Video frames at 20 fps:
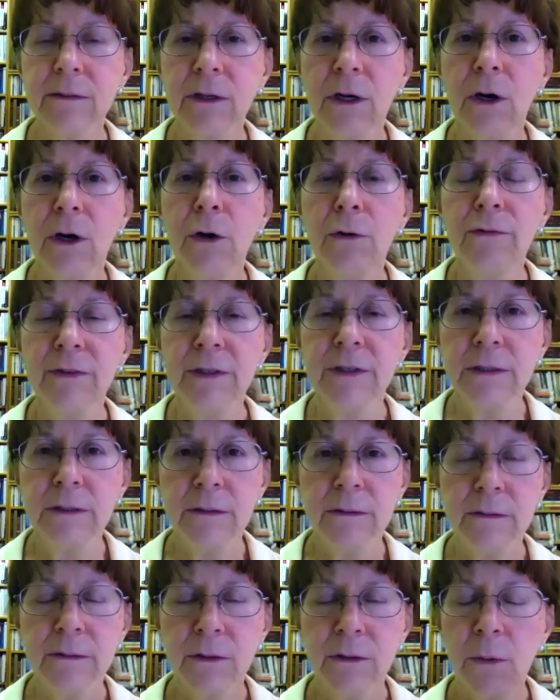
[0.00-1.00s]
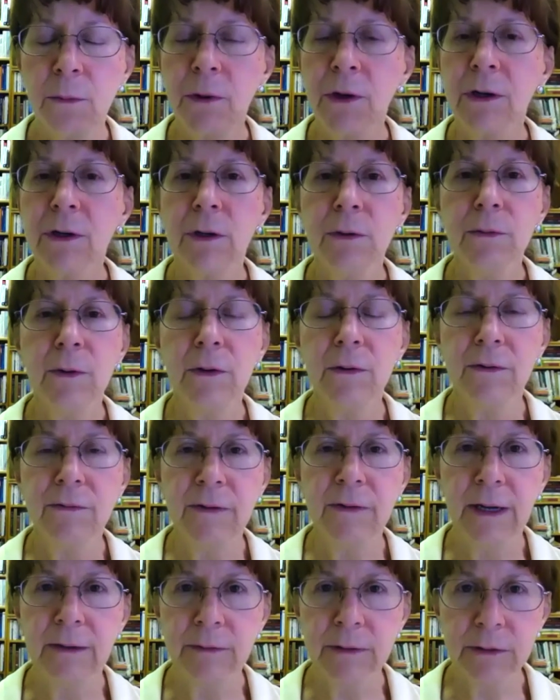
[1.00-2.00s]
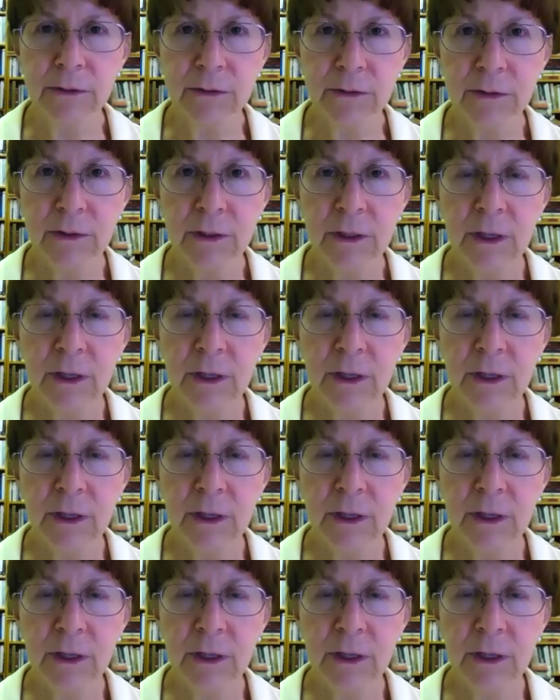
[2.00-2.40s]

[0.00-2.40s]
COVID, no more coronavirus.